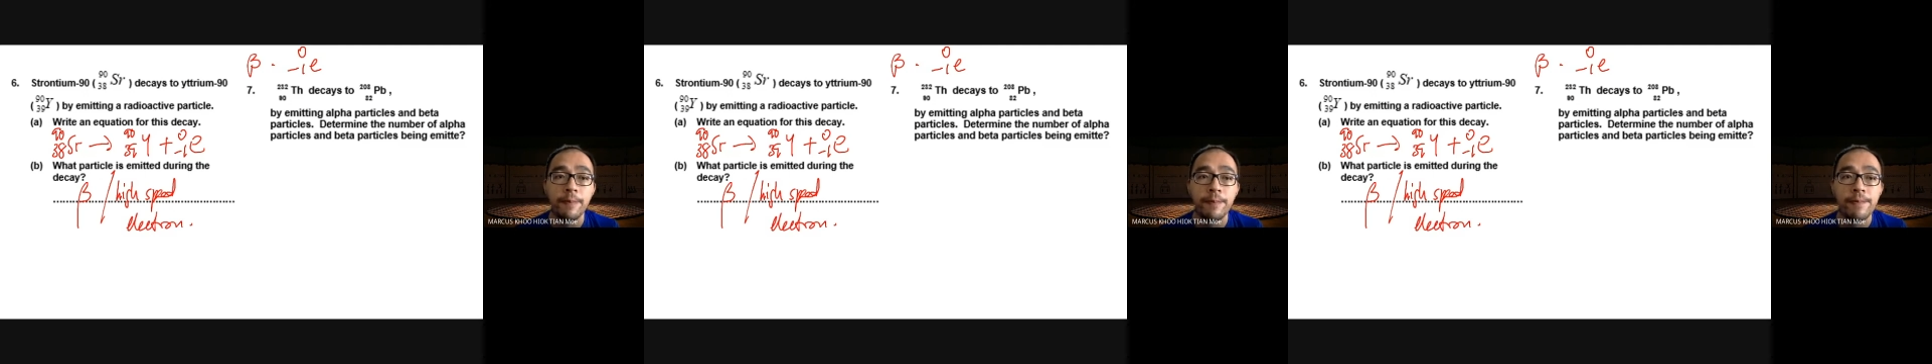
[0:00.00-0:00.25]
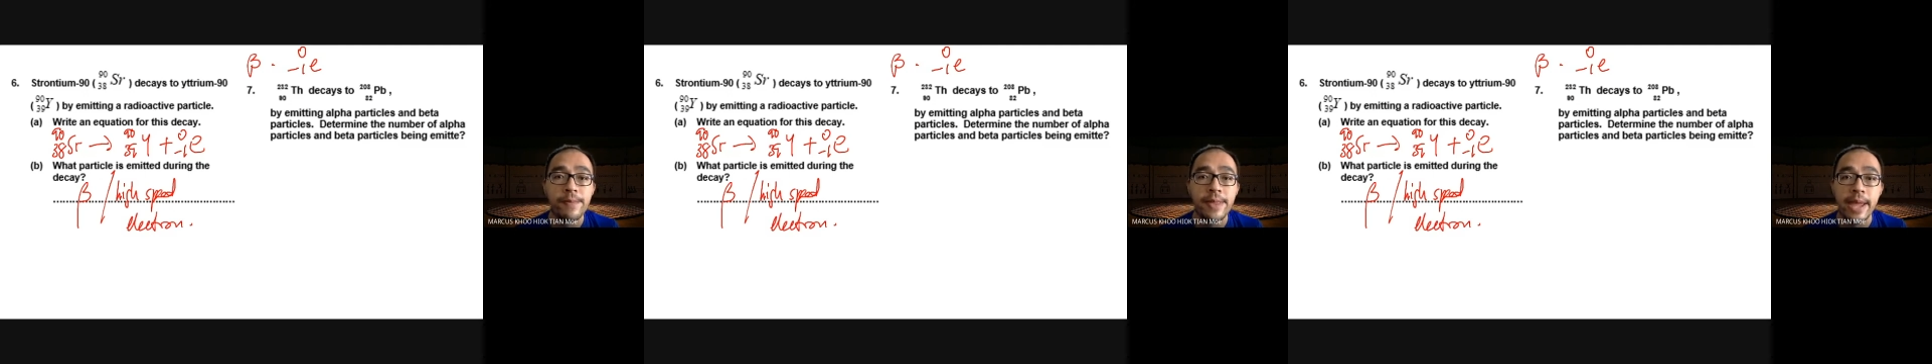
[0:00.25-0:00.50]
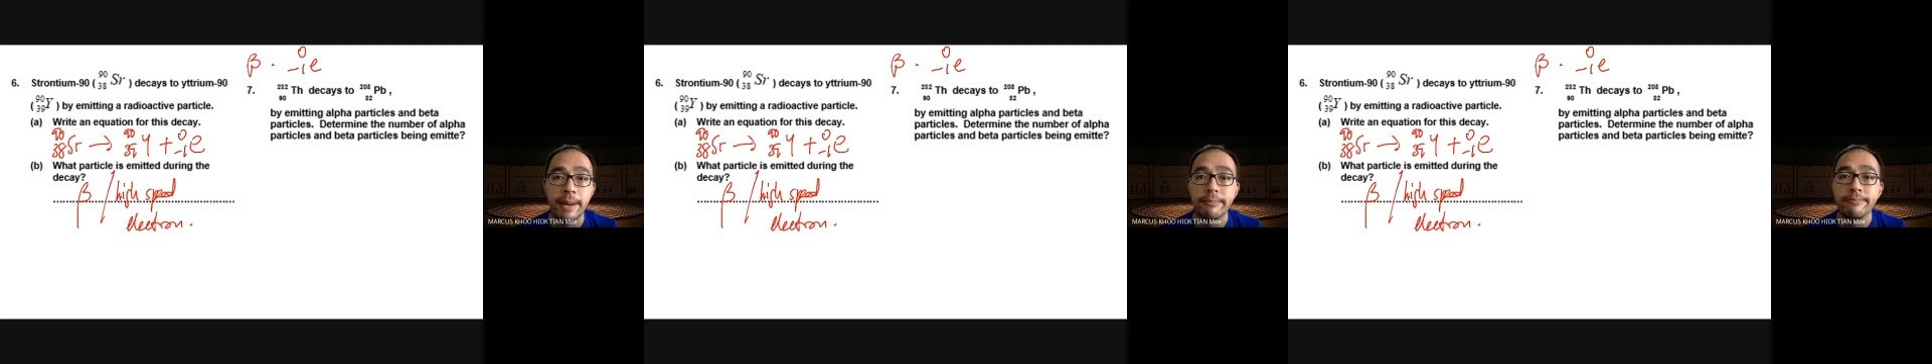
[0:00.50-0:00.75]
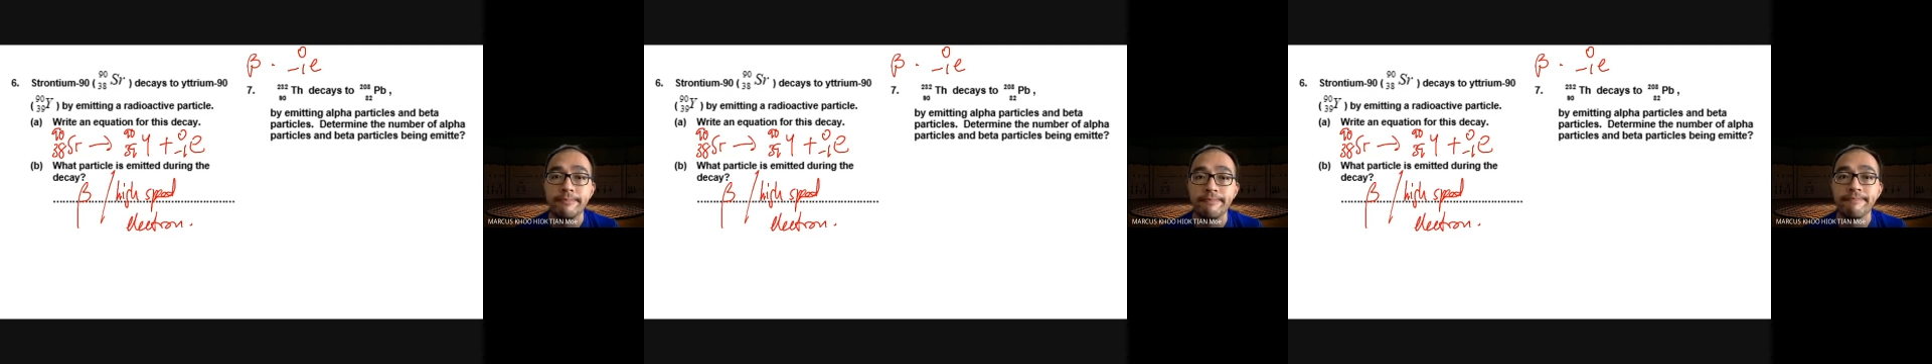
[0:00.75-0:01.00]
Yeah.
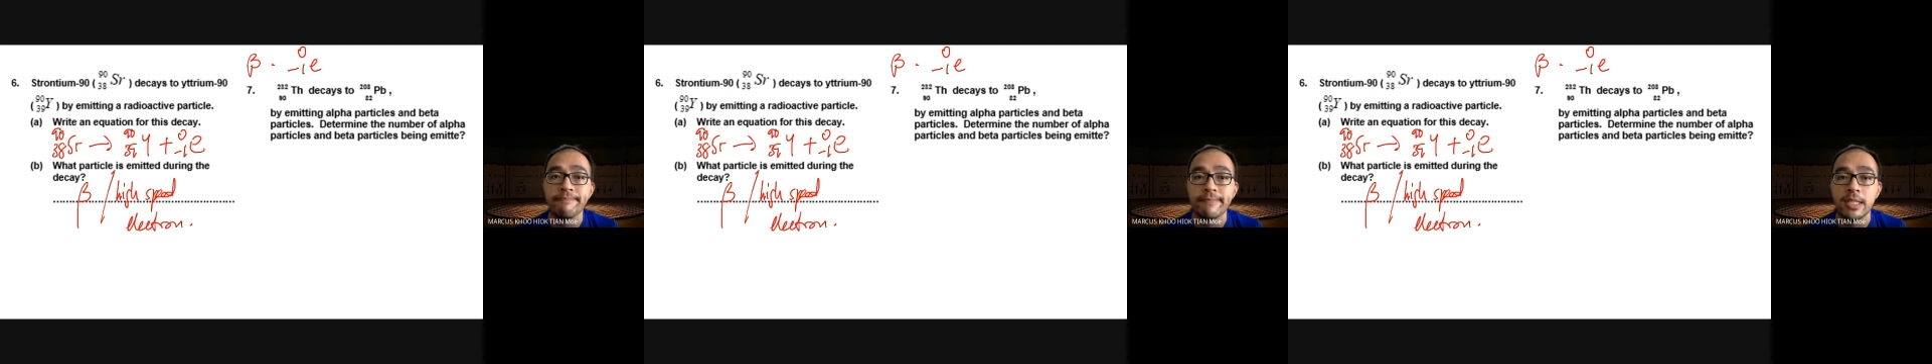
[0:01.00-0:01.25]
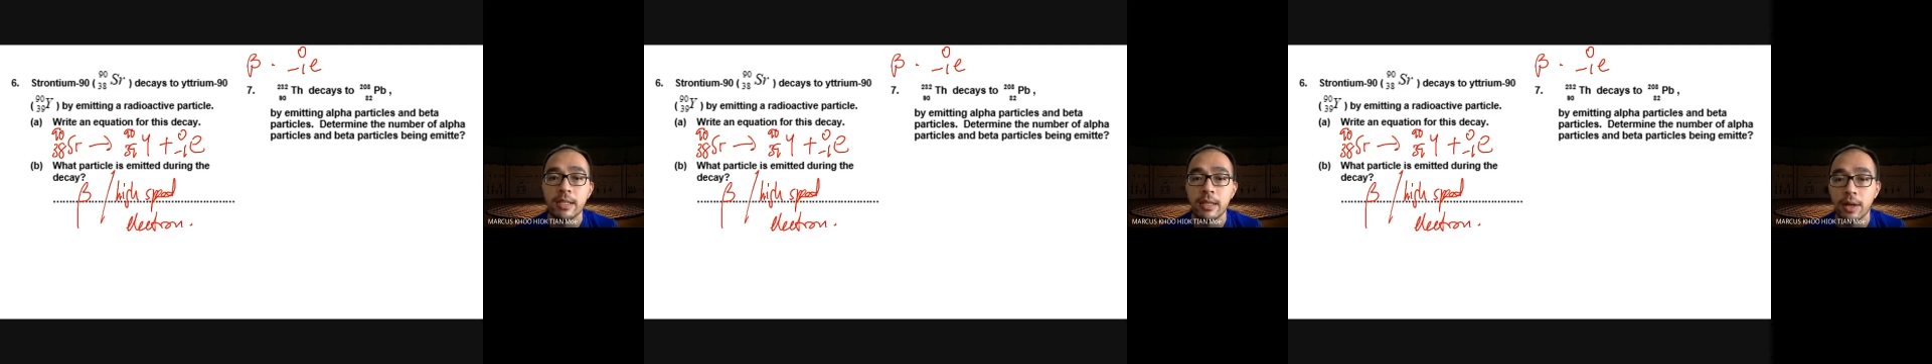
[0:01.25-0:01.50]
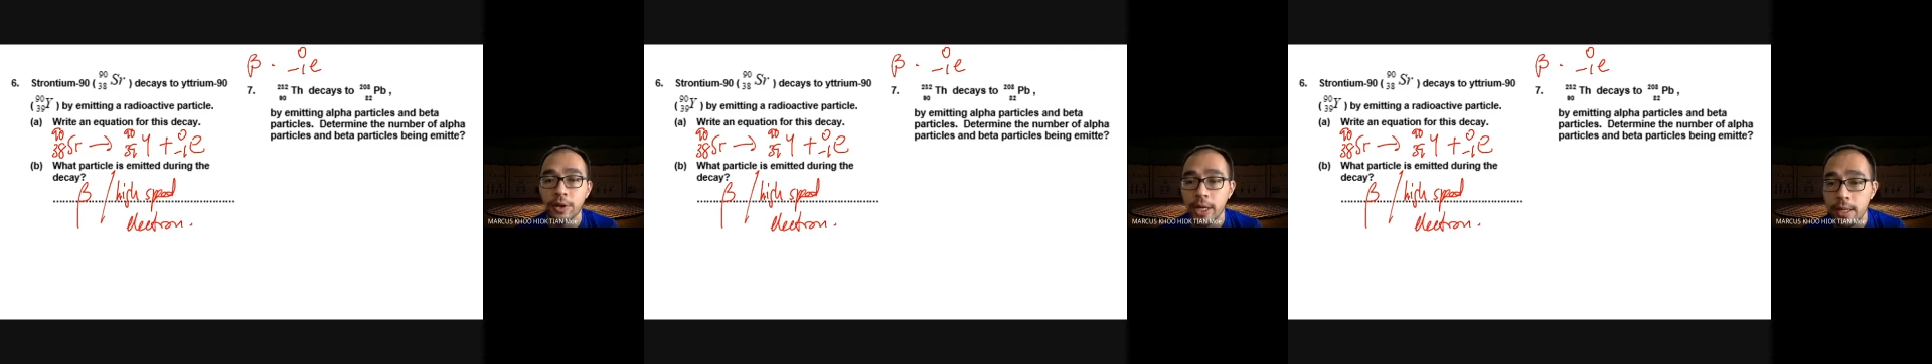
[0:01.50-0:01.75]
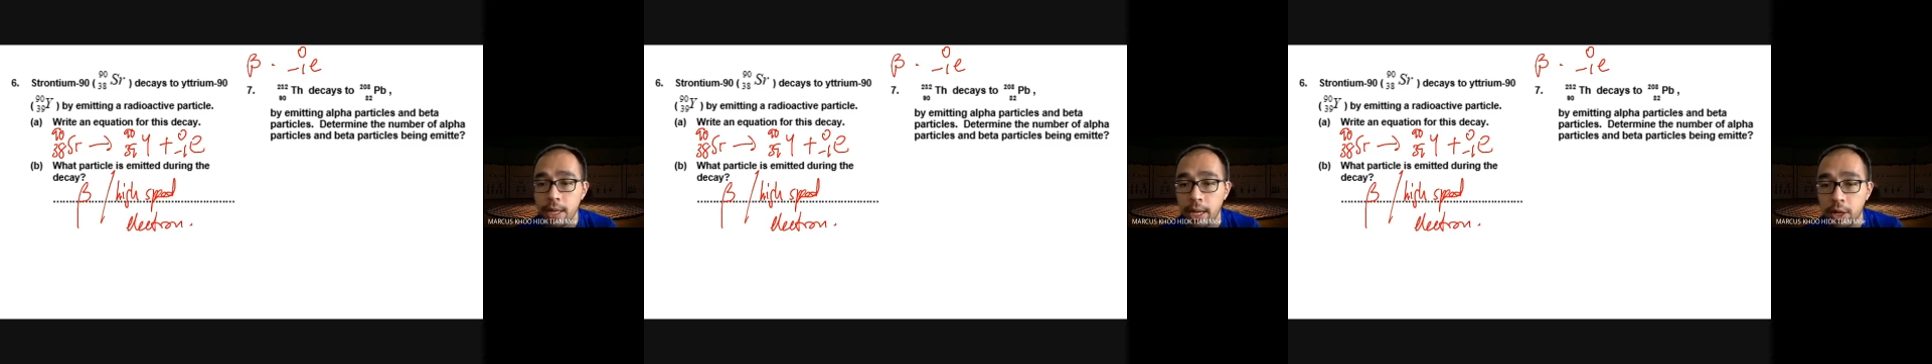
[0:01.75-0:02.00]
Okay.
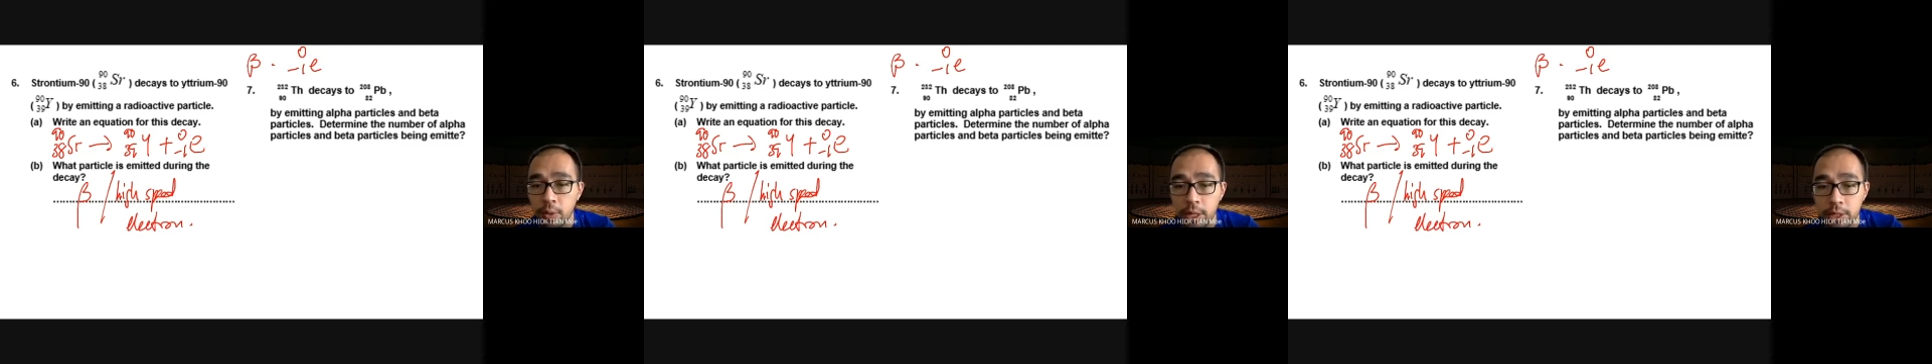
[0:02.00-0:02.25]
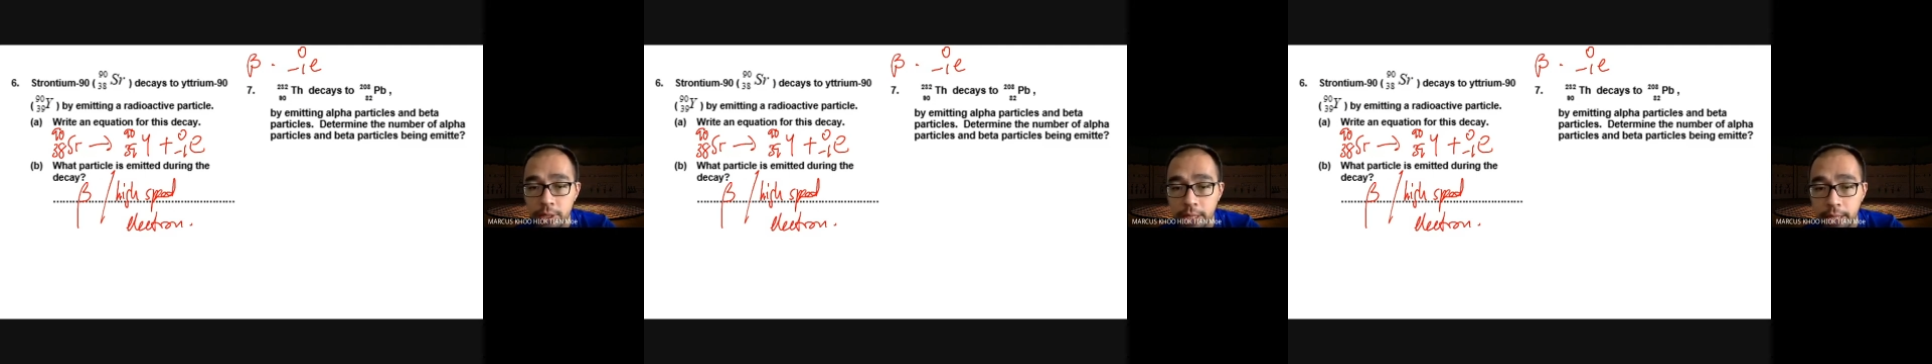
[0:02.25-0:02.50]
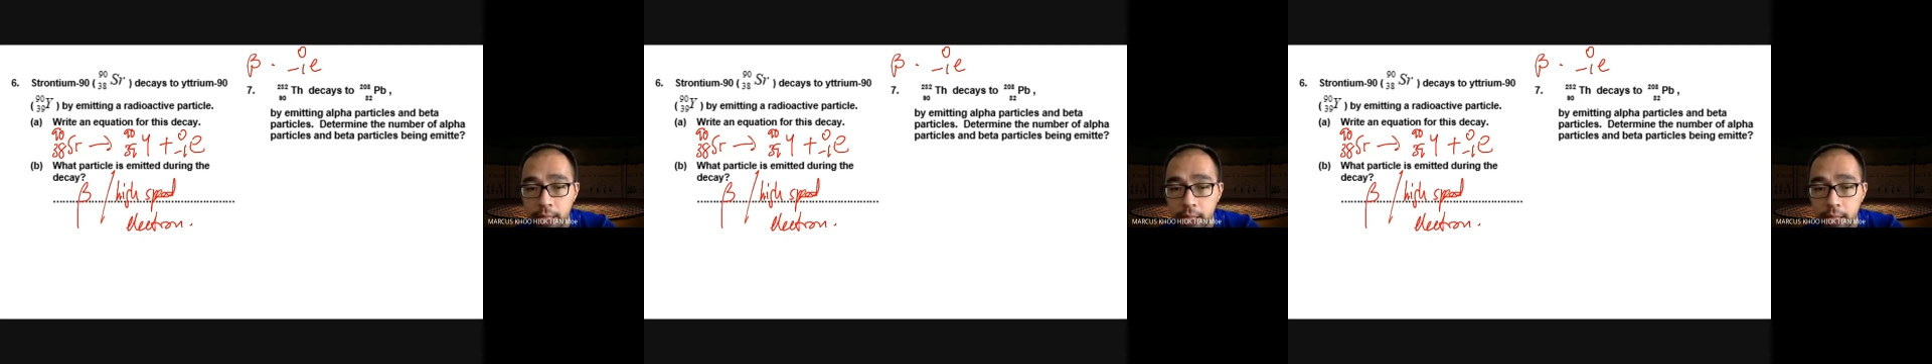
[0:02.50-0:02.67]
Either way also can.